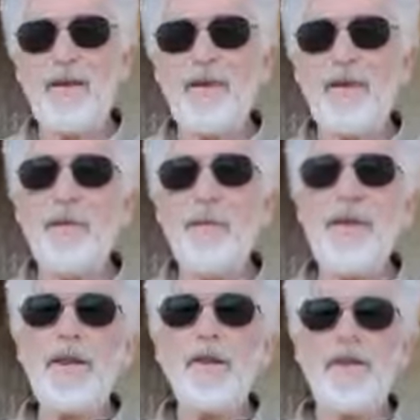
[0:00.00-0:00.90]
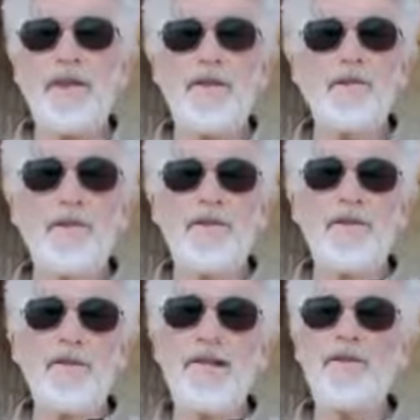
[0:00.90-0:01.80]
then the Mini Uzi is
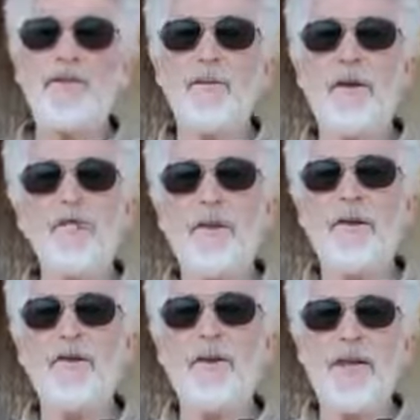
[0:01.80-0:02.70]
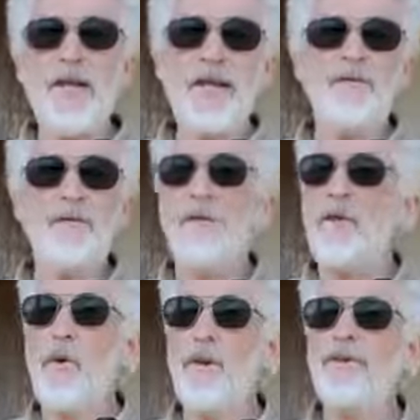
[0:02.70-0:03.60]
at least as much fun as you can have
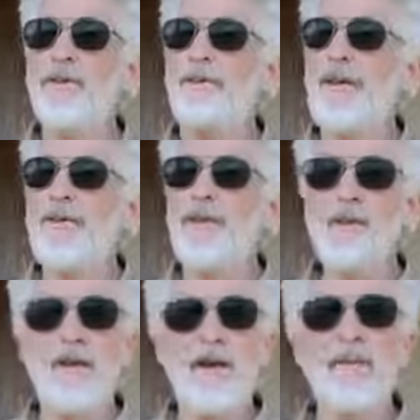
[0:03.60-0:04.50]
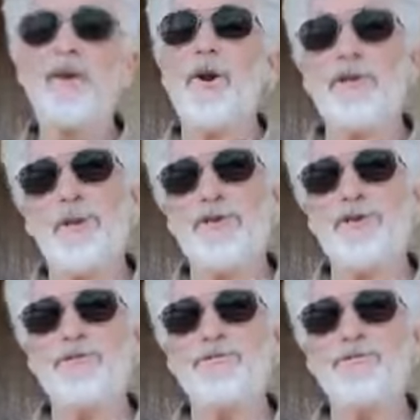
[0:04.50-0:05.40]
with a 177 caliber air
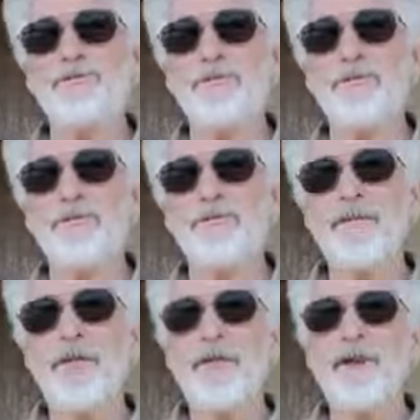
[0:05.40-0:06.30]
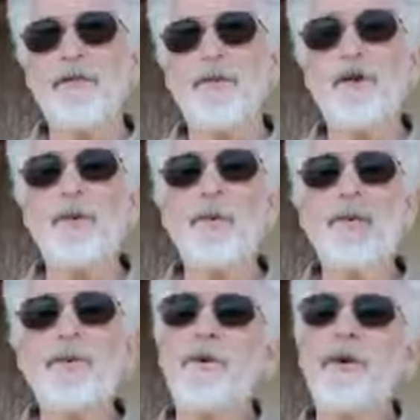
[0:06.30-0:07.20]
pistol. For the
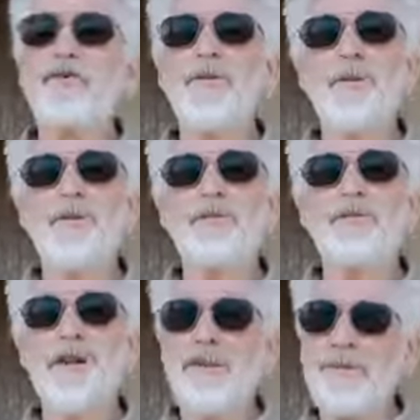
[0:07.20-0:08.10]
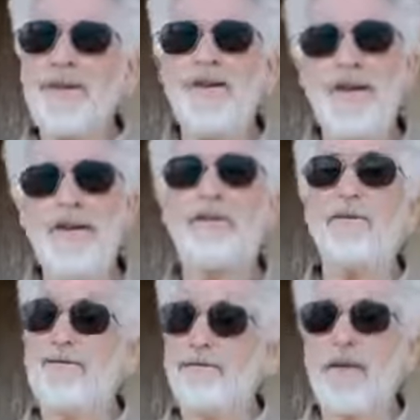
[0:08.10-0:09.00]
Umarex Airgun Review, I'm Dennis
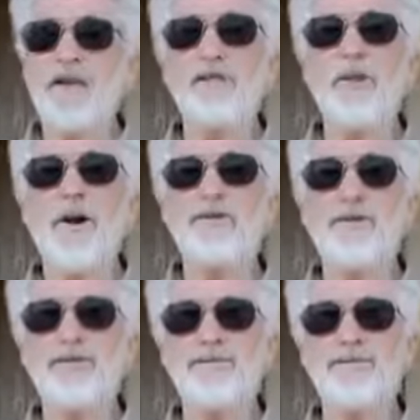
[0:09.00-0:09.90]
Adler. Thanks for watching.